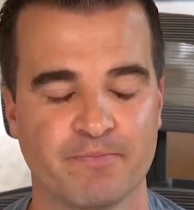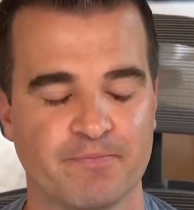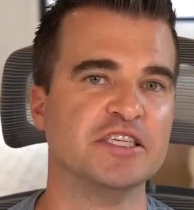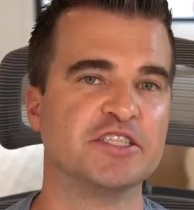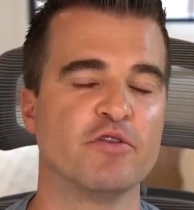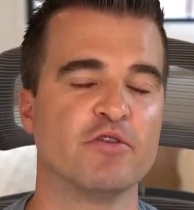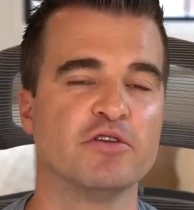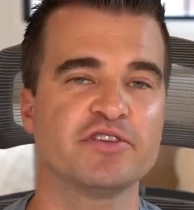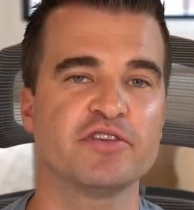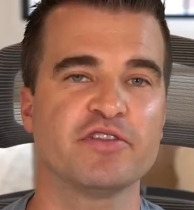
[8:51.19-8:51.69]
All
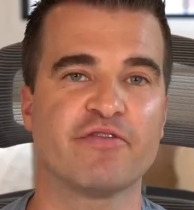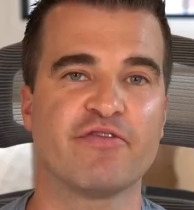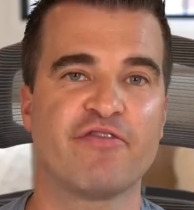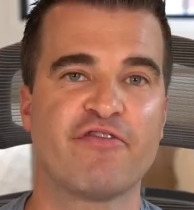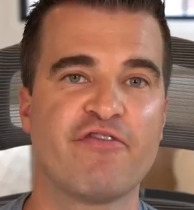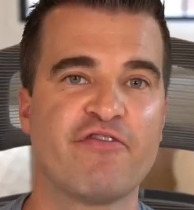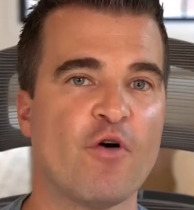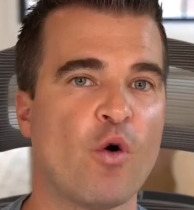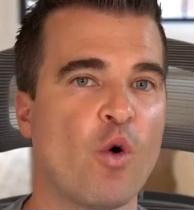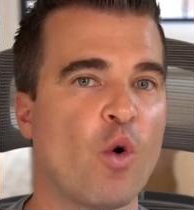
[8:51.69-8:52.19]
right, so those are the
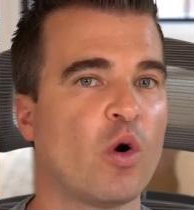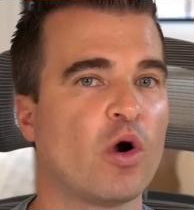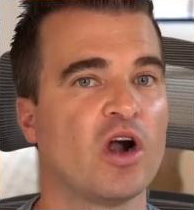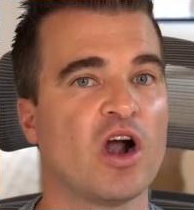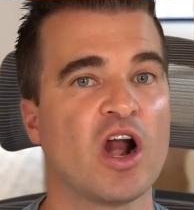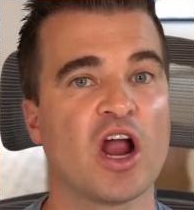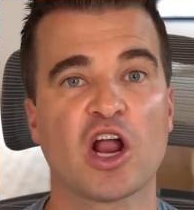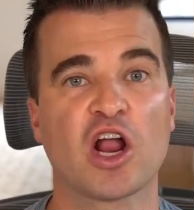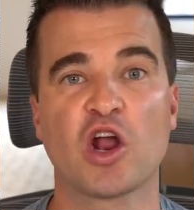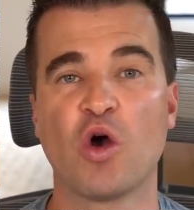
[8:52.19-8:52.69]

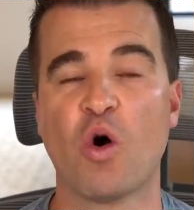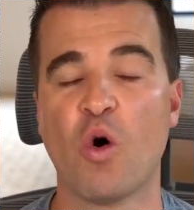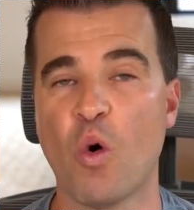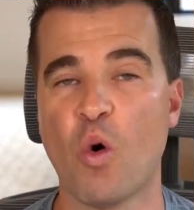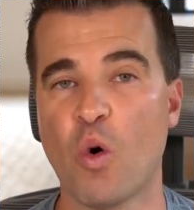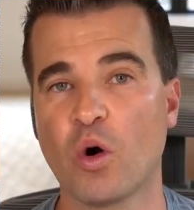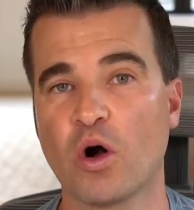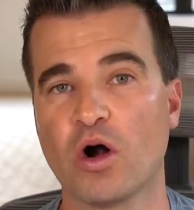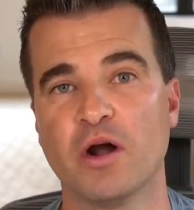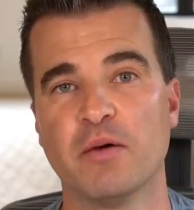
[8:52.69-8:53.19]
four
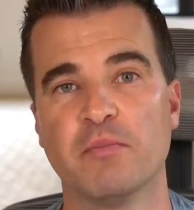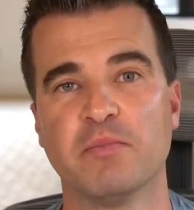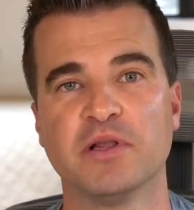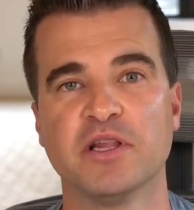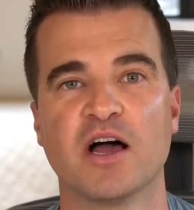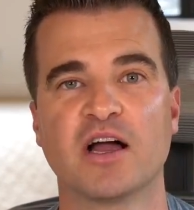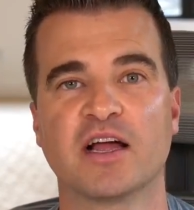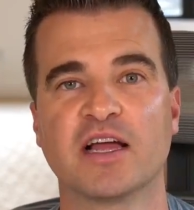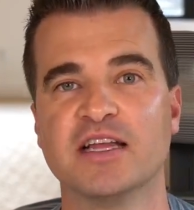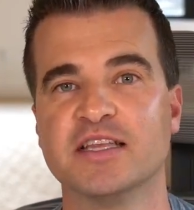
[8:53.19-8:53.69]
core
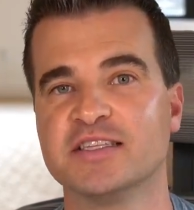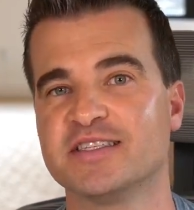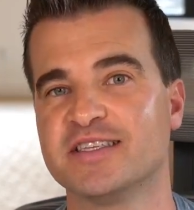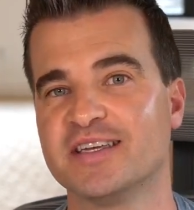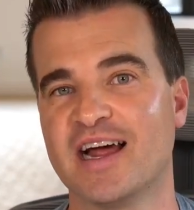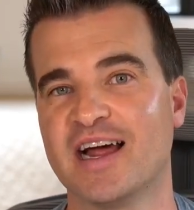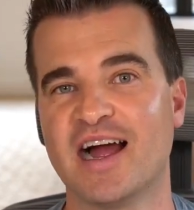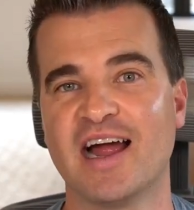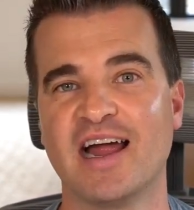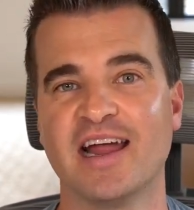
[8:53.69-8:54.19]

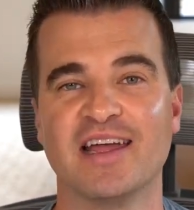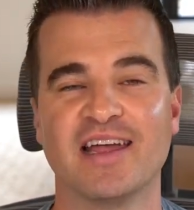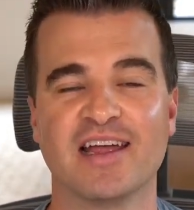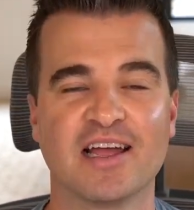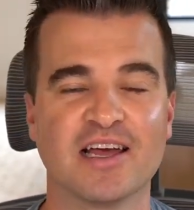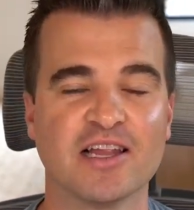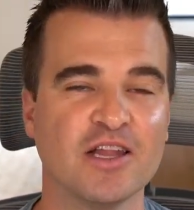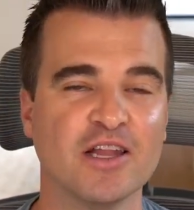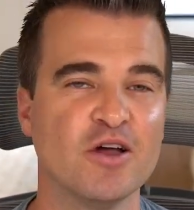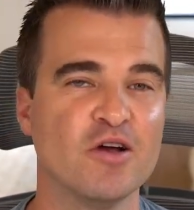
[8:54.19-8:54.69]
plugins that I
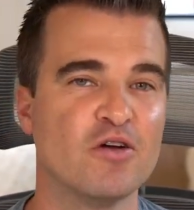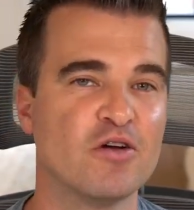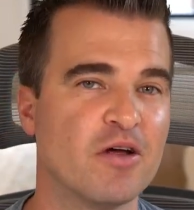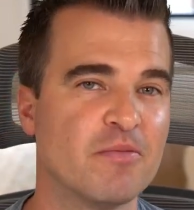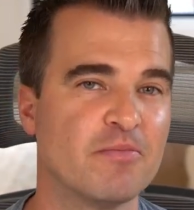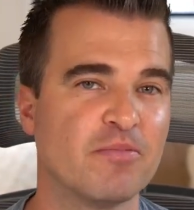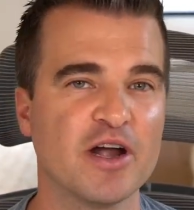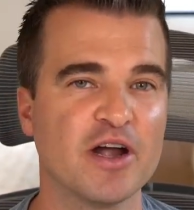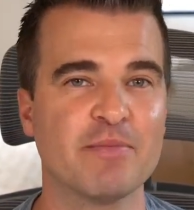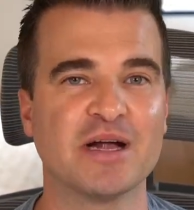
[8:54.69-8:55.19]

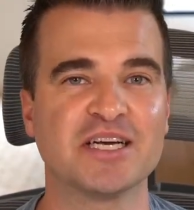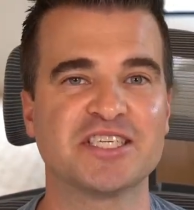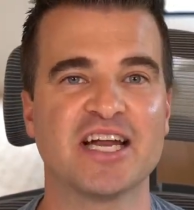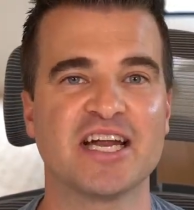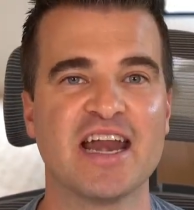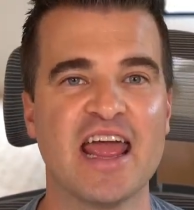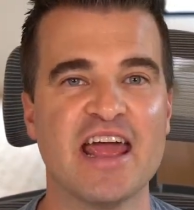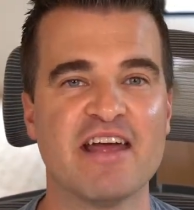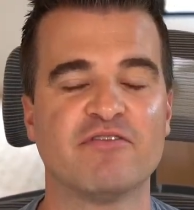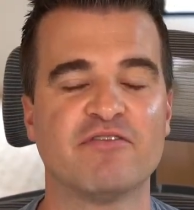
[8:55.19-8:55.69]
include pretty
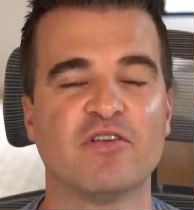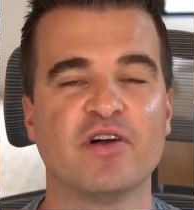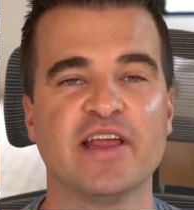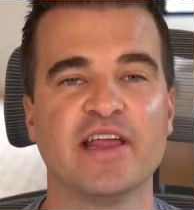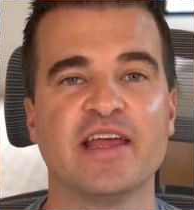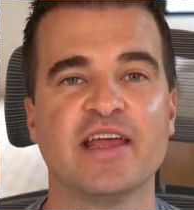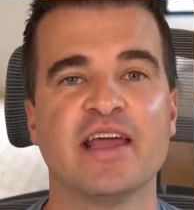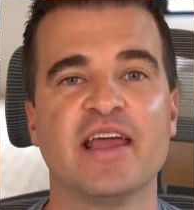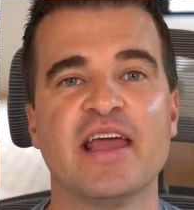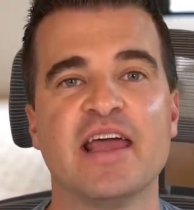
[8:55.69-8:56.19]
much on
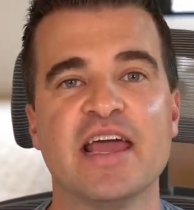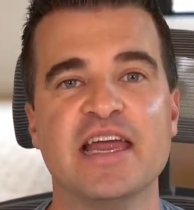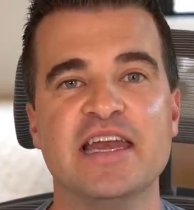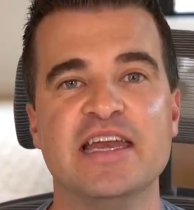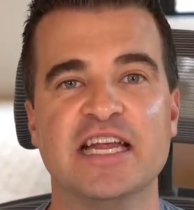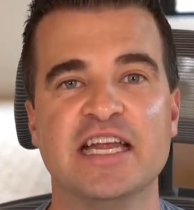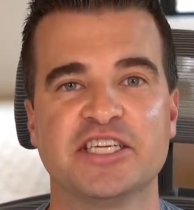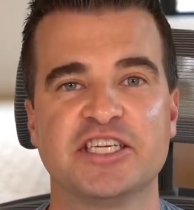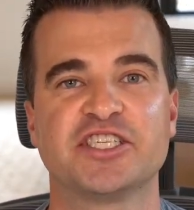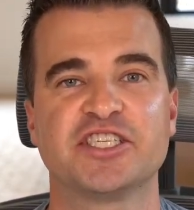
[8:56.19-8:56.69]
every
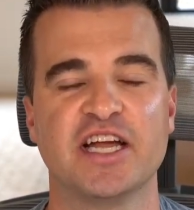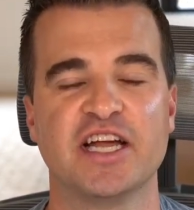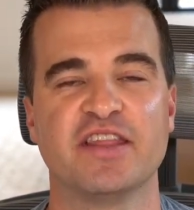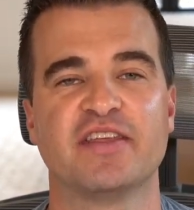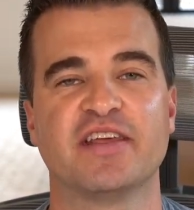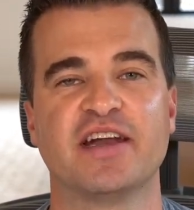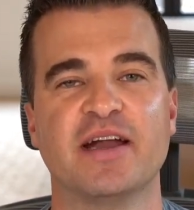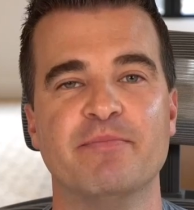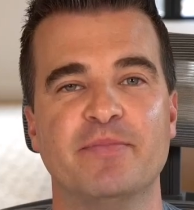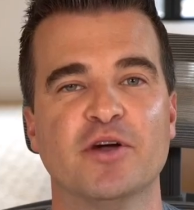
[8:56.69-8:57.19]
niche
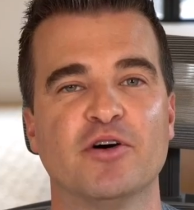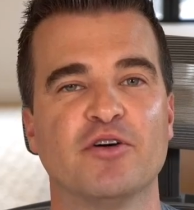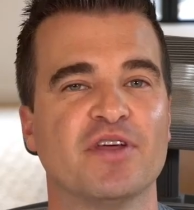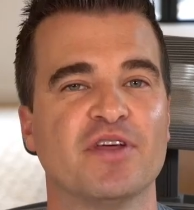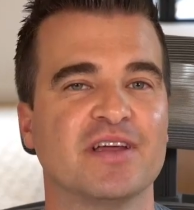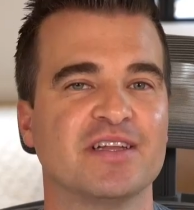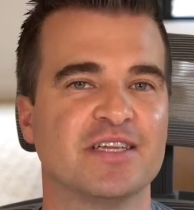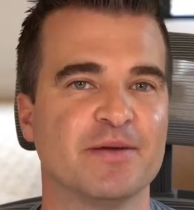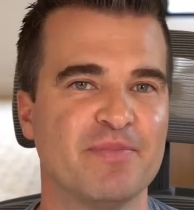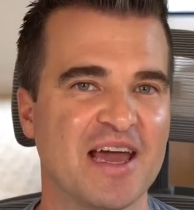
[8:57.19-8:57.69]
site that I'm
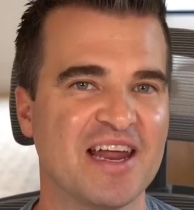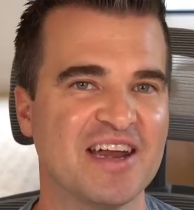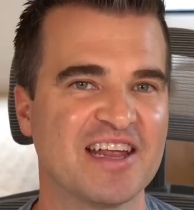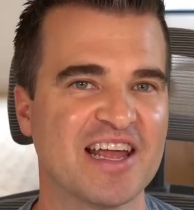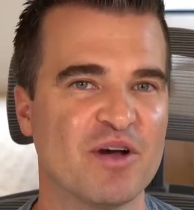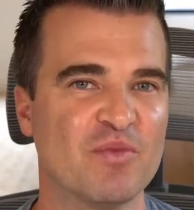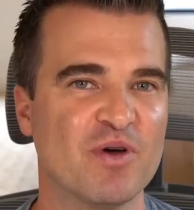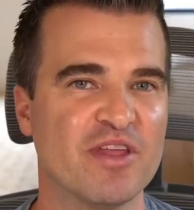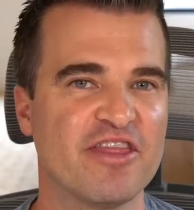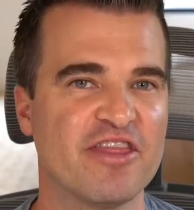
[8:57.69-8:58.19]
building,
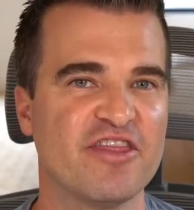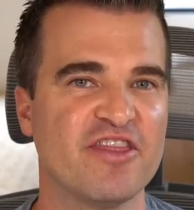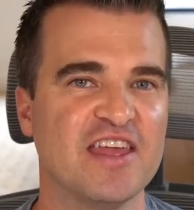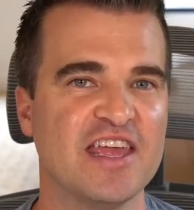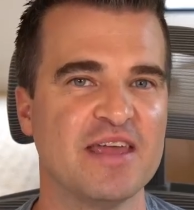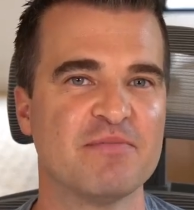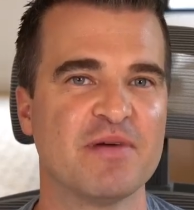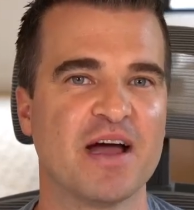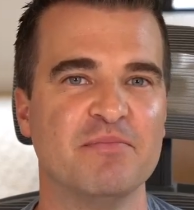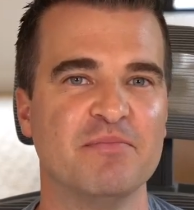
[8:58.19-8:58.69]
depending on what
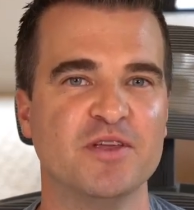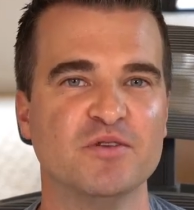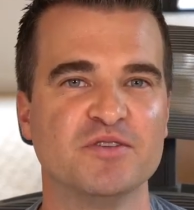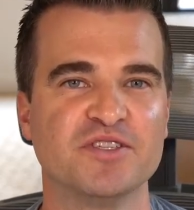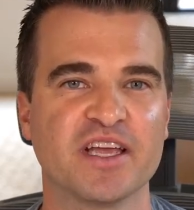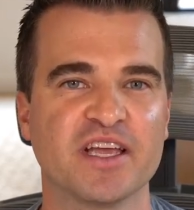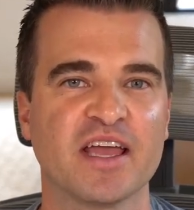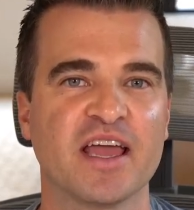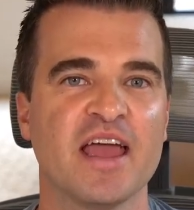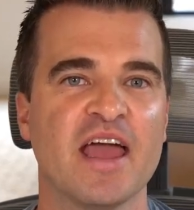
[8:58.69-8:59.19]
theme I'm
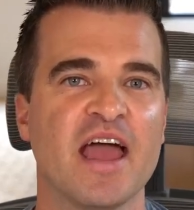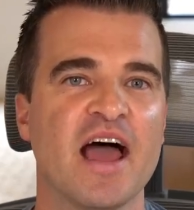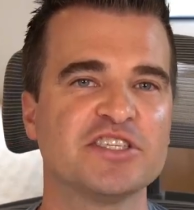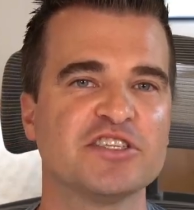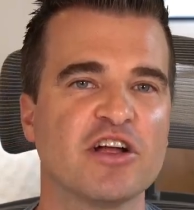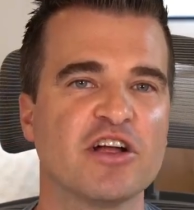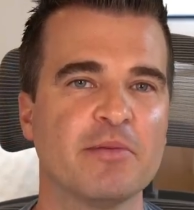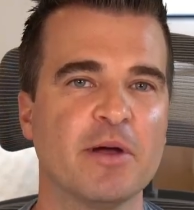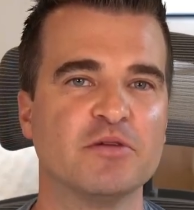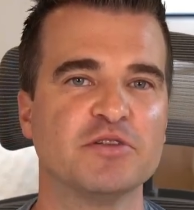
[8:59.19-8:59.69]
using. But
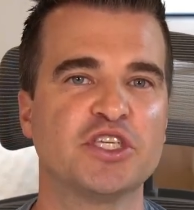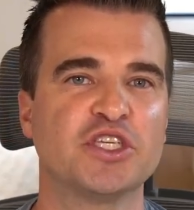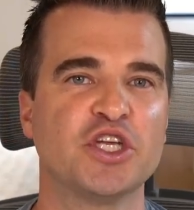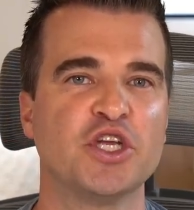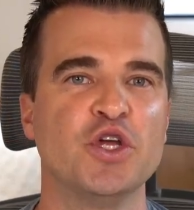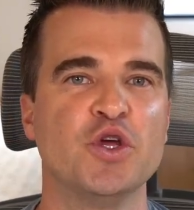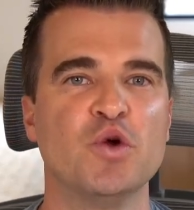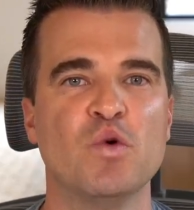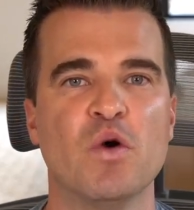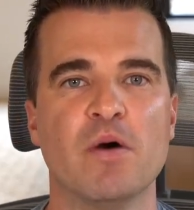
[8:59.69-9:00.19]
let's talk about
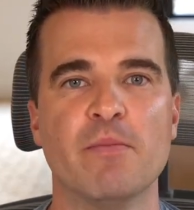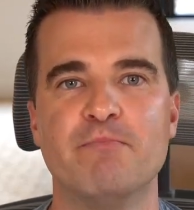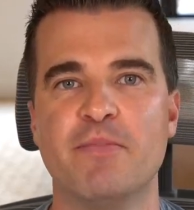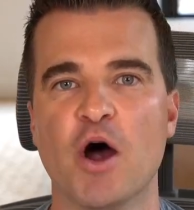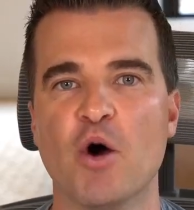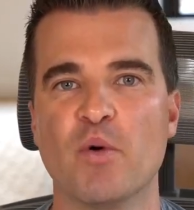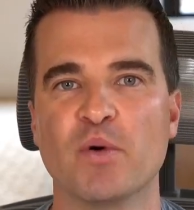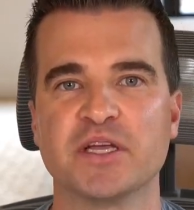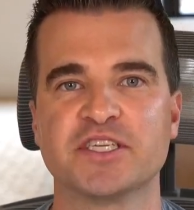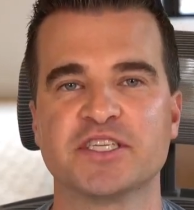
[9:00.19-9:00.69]

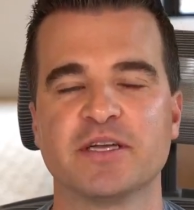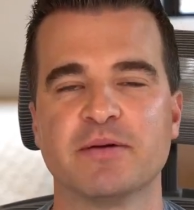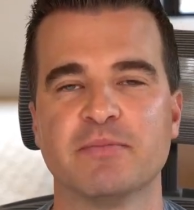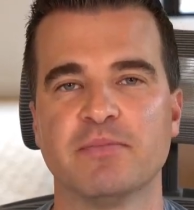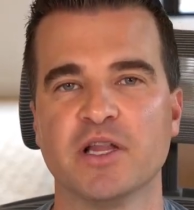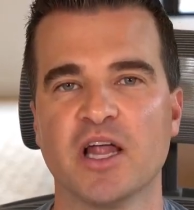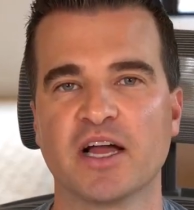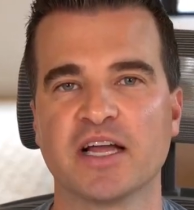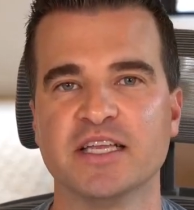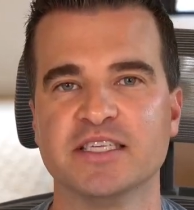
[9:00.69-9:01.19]
two
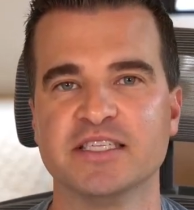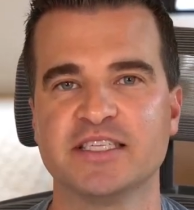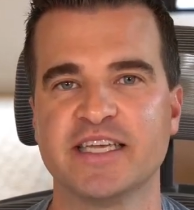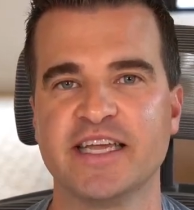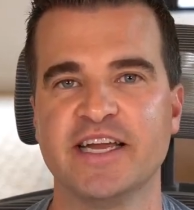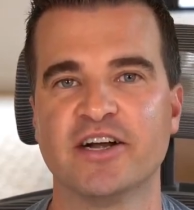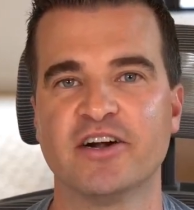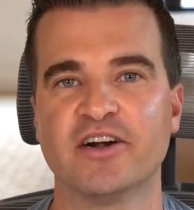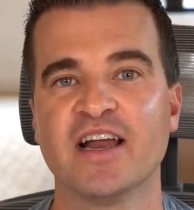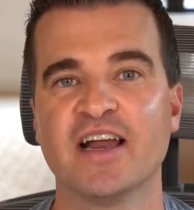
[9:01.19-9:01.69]
bonus
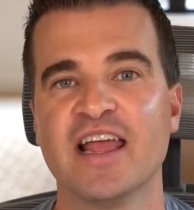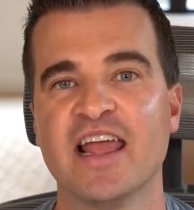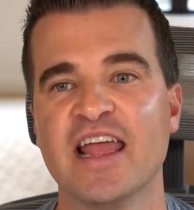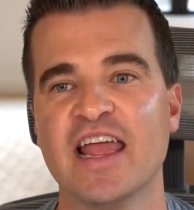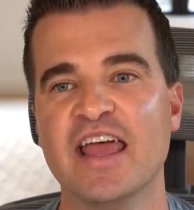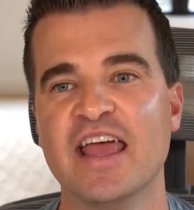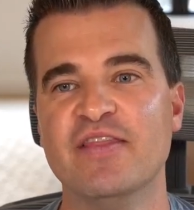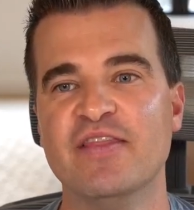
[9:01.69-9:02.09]
plugins here.